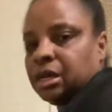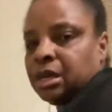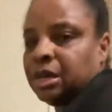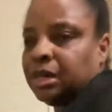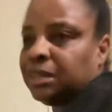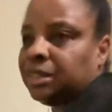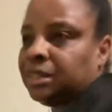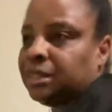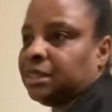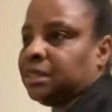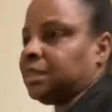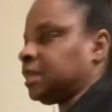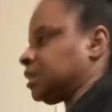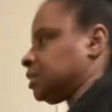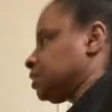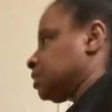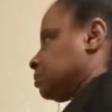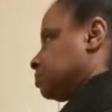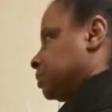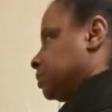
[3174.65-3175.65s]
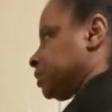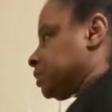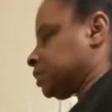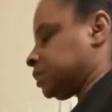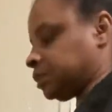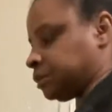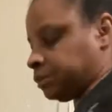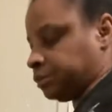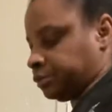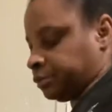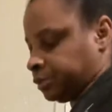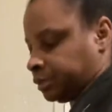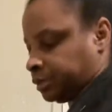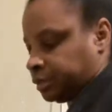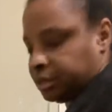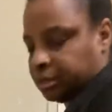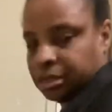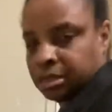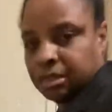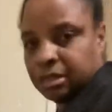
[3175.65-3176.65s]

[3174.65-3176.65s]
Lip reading: I like to stay to myself, and,